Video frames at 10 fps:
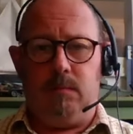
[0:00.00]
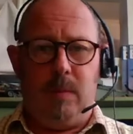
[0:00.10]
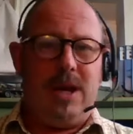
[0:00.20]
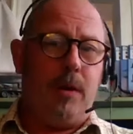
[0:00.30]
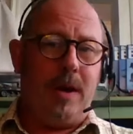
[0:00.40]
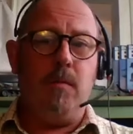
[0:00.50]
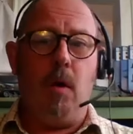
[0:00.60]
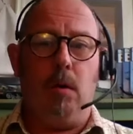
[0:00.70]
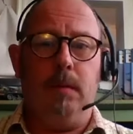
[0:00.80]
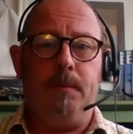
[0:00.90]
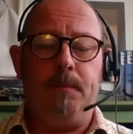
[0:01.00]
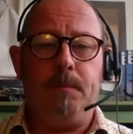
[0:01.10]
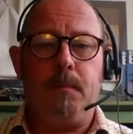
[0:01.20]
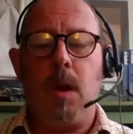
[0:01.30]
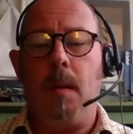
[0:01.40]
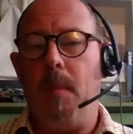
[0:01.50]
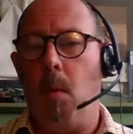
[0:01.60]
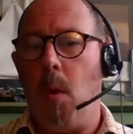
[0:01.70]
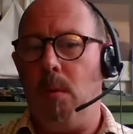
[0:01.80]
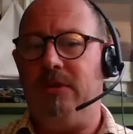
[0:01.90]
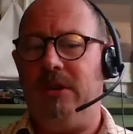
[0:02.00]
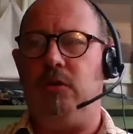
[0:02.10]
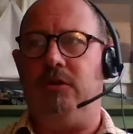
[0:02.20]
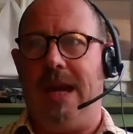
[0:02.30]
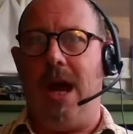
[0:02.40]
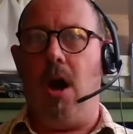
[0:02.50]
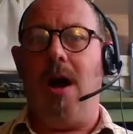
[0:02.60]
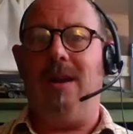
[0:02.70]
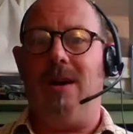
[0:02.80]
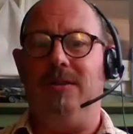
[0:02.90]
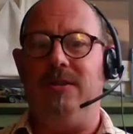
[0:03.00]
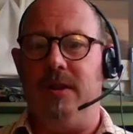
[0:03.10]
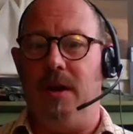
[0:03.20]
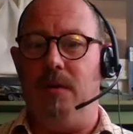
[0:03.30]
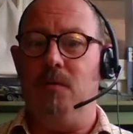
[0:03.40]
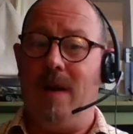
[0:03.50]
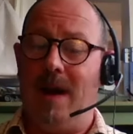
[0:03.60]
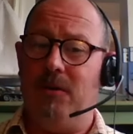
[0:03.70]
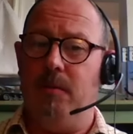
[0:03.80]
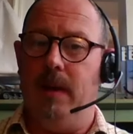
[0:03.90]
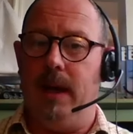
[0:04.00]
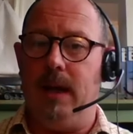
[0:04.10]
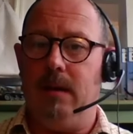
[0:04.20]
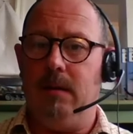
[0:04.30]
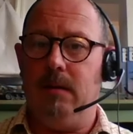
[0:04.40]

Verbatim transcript: We got it wrong. But what was interesting, it highlighted though randomly